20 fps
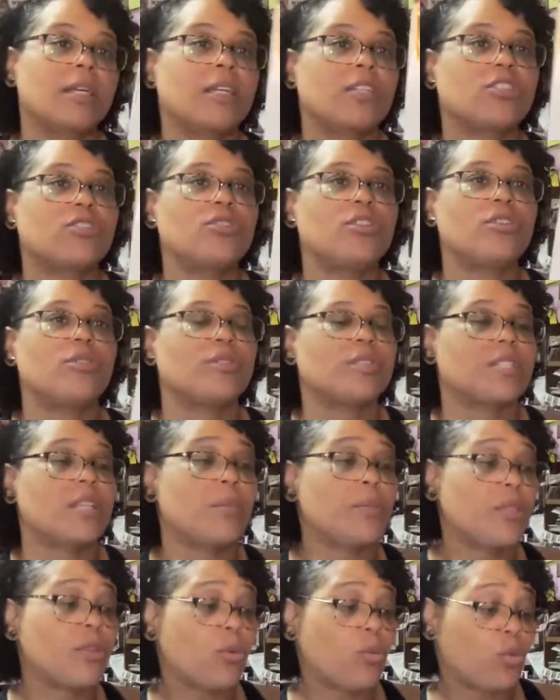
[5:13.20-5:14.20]
because you know
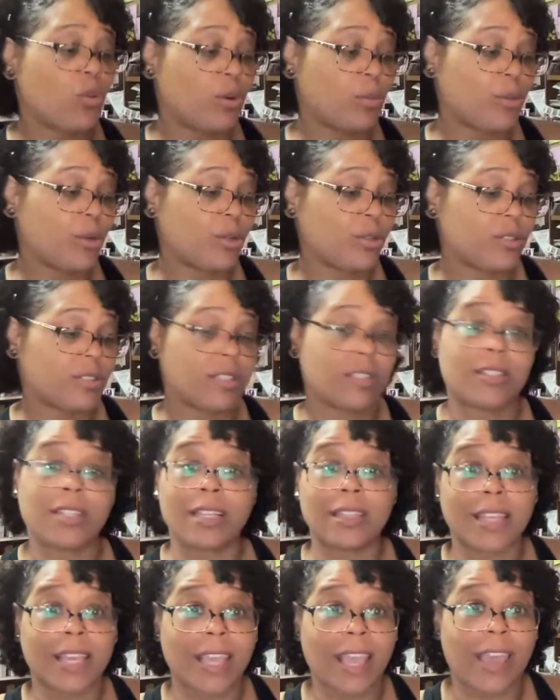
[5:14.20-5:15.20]
some of the warmers
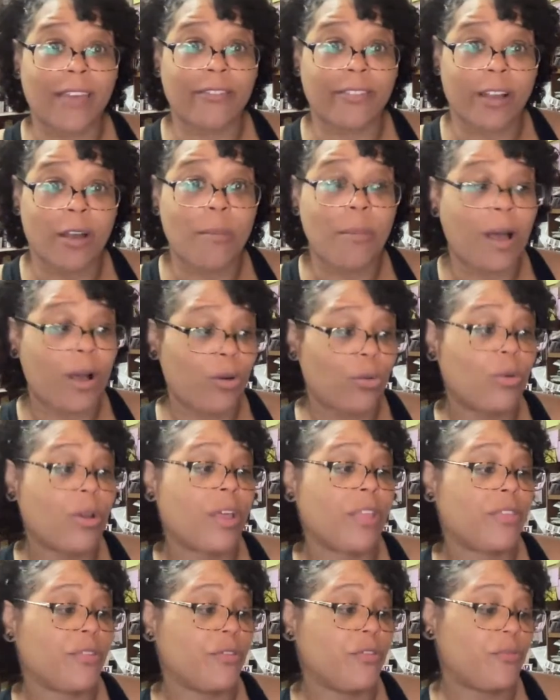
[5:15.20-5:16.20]
that they have come out
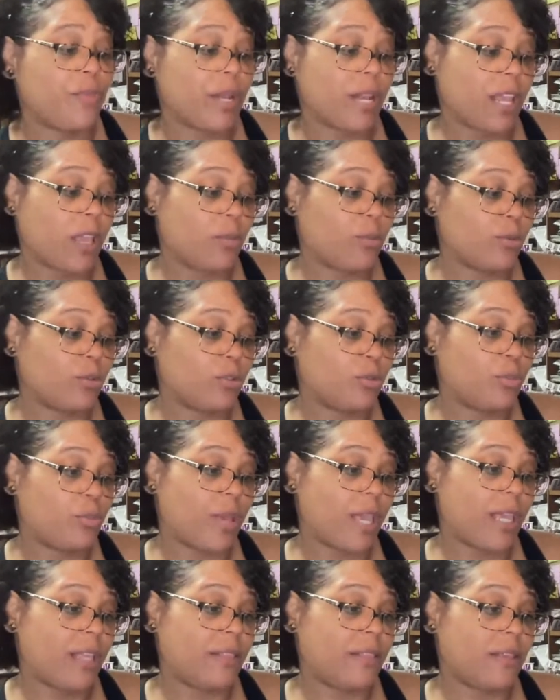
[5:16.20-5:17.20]
with, you've been able to
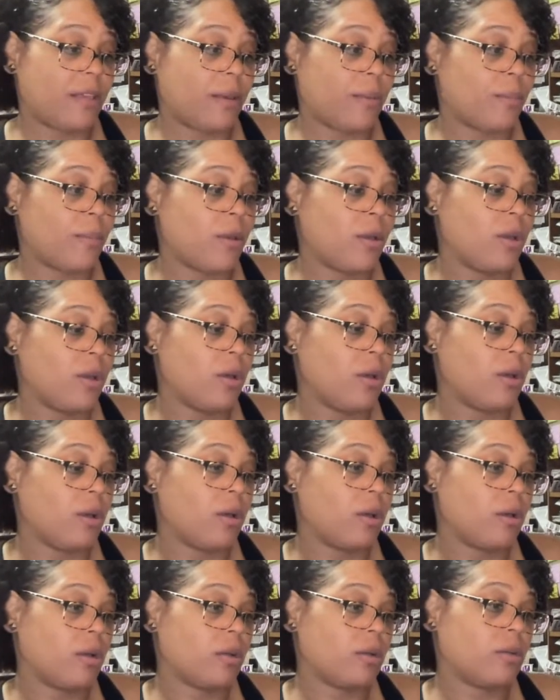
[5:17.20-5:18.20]
paint them.
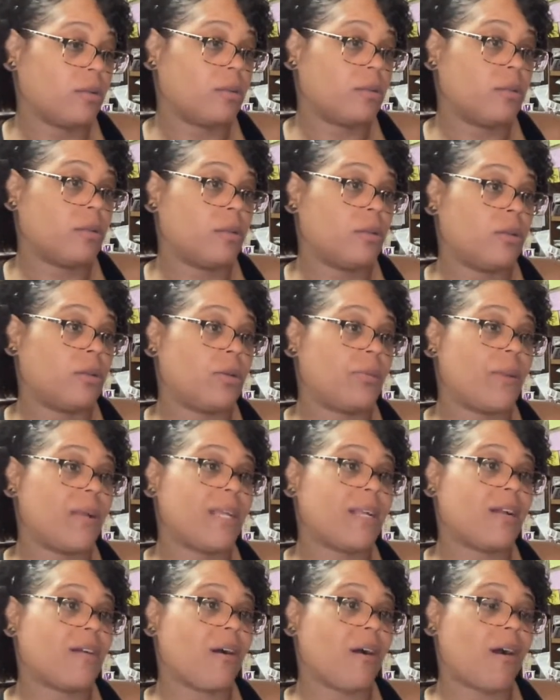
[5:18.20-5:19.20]
Oh
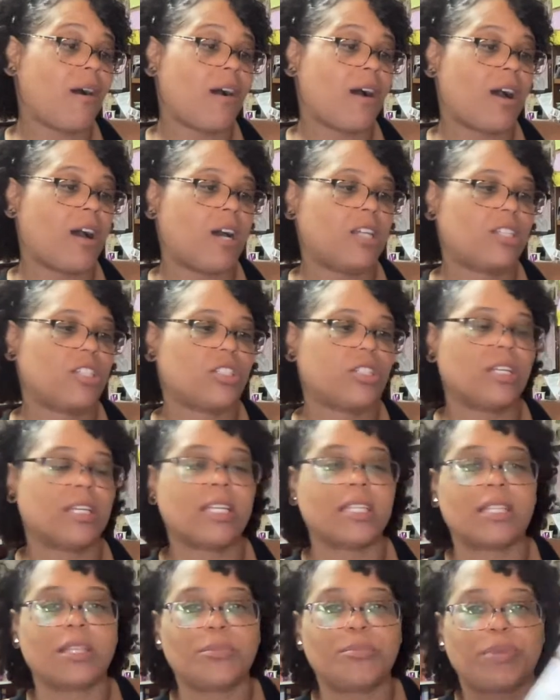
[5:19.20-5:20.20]
my gosh,
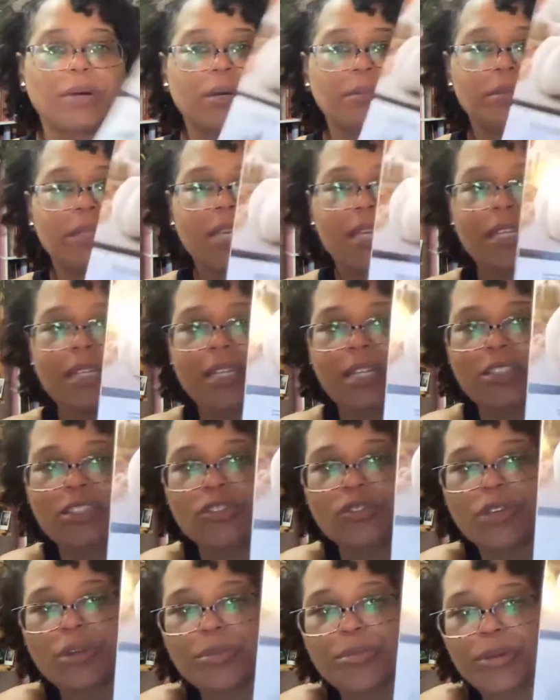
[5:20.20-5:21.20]
look at the pumpkin that
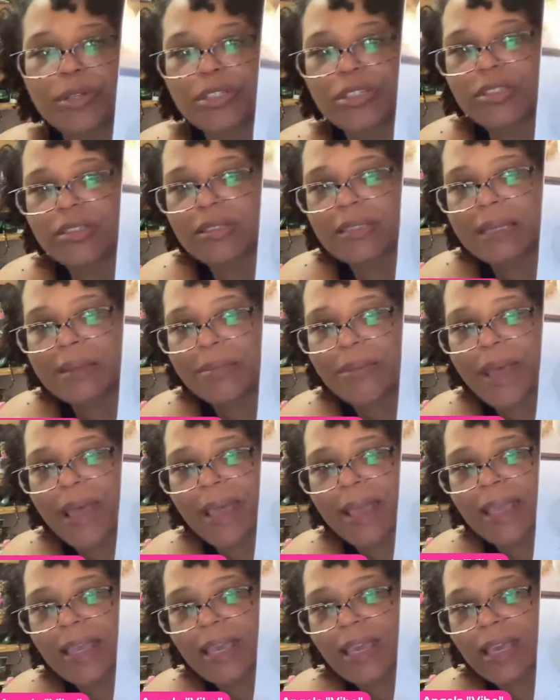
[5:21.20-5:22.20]
you can put your scent
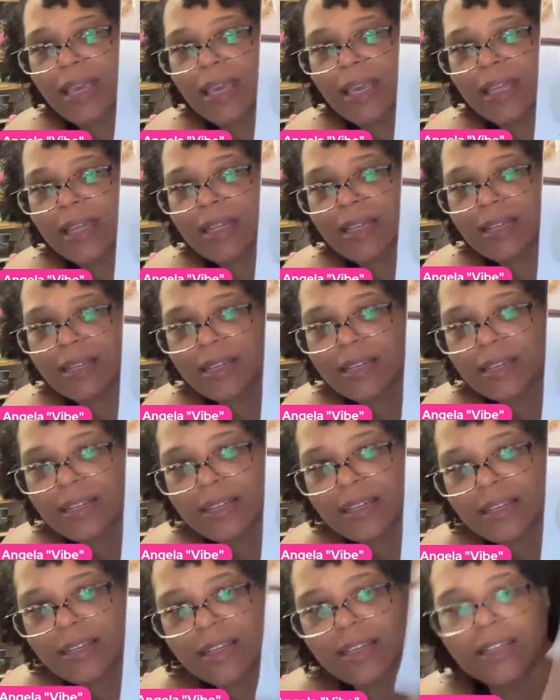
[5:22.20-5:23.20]
pack in.
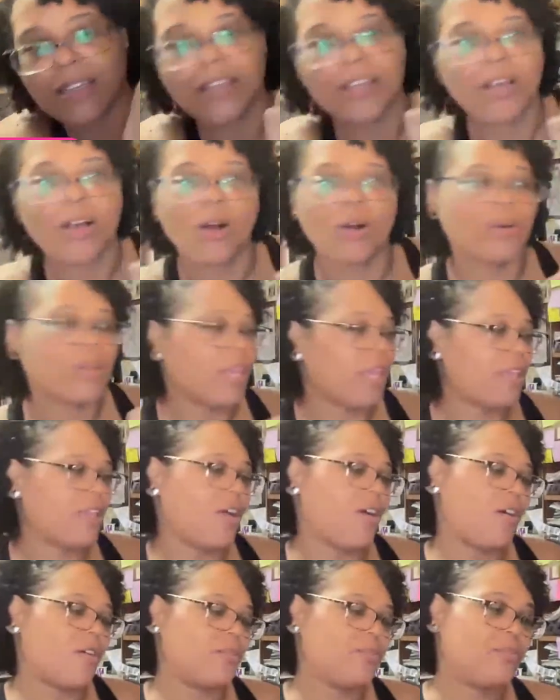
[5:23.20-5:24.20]
Okay,
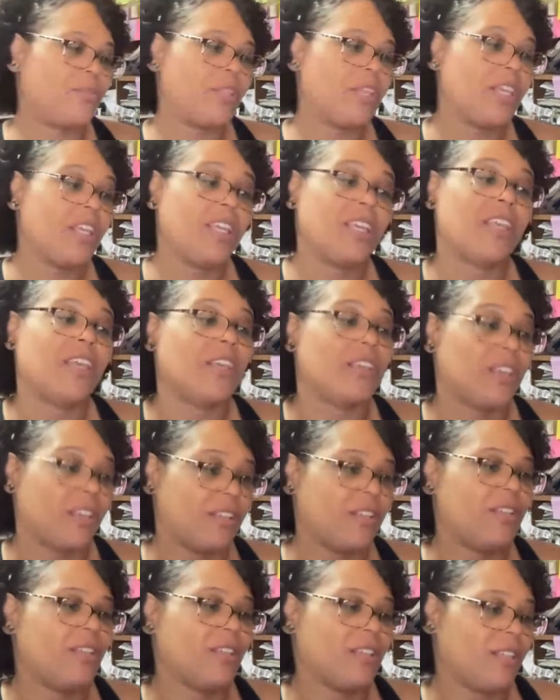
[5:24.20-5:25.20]
y'all.
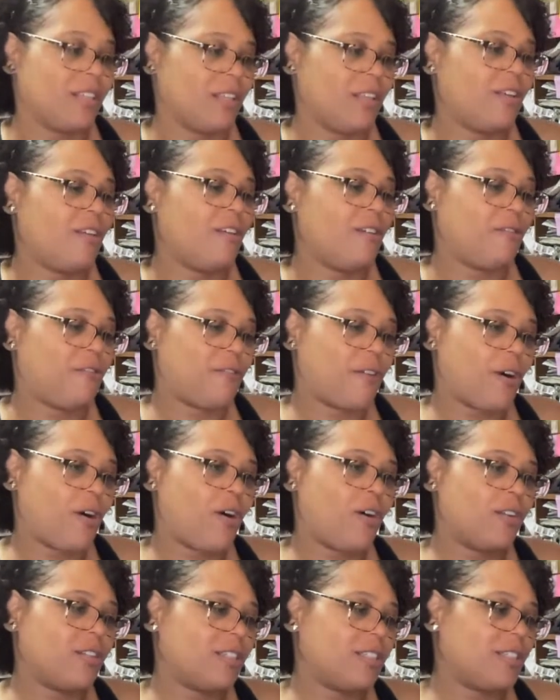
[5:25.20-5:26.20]

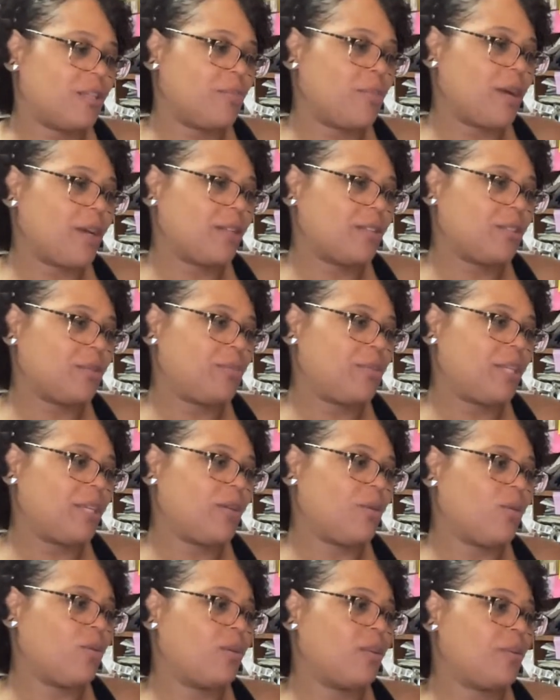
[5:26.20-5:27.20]
Fall is about to
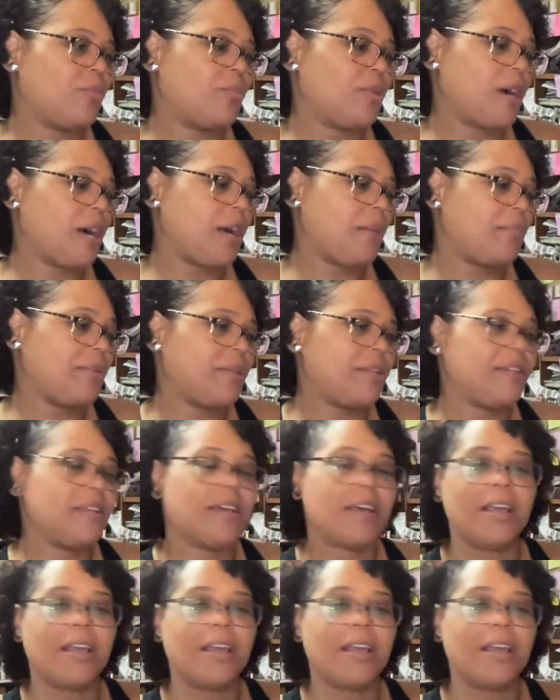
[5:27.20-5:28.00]
be on and popping.